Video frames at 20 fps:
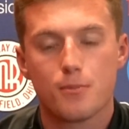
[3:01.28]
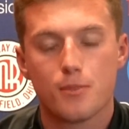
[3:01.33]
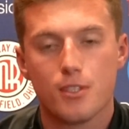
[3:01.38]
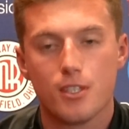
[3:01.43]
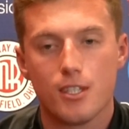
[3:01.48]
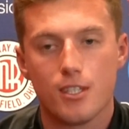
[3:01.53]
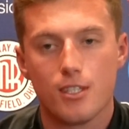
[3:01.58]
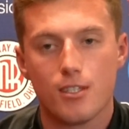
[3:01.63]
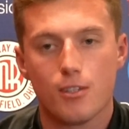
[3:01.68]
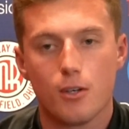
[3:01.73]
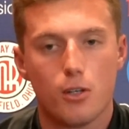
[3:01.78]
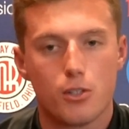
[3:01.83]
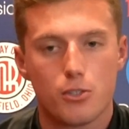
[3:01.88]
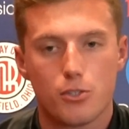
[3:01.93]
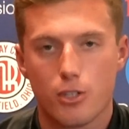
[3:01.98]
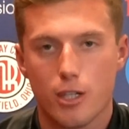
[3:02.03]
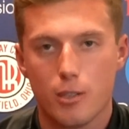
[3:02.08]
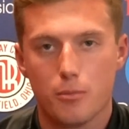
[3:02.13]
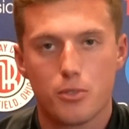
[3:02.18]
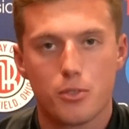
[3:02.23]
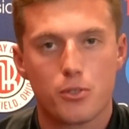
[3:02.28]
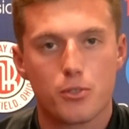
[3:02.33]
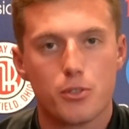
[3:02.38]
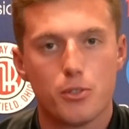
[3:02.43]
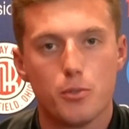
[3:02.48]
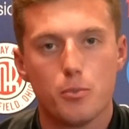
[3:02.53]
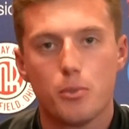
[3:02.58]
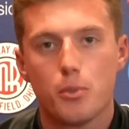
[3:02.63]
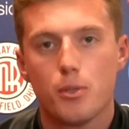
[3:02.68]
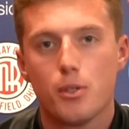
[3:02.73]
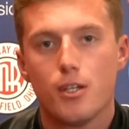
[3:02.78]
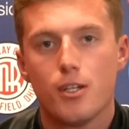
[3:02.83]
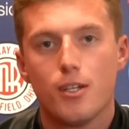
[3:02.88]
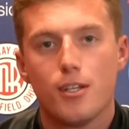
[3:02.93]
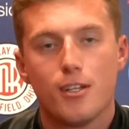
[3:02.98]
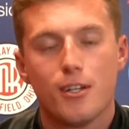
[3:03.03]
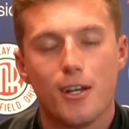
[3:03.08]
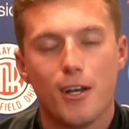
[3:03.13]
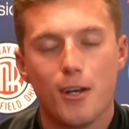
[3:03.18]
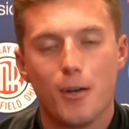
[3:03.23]
The All Stripes group
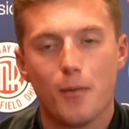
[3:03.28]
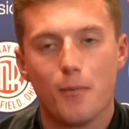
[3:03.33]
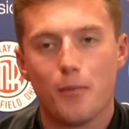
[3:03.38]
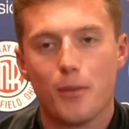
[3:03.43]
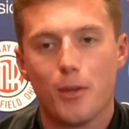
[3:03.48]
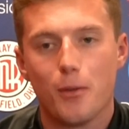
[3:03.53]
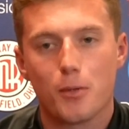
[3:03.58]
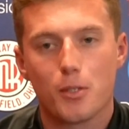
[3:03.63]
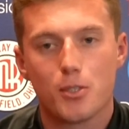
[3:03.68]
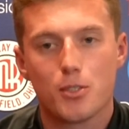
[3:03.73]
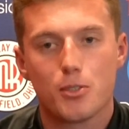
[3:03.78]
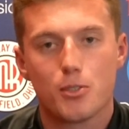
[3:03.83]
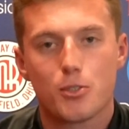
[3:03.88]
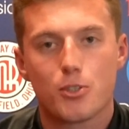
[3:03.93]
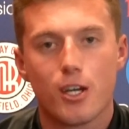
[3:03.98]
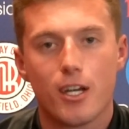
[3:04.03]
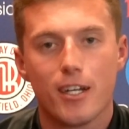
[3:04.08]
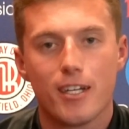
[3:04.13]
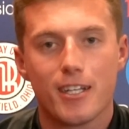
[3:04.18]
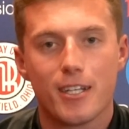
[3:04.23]
that we're trying to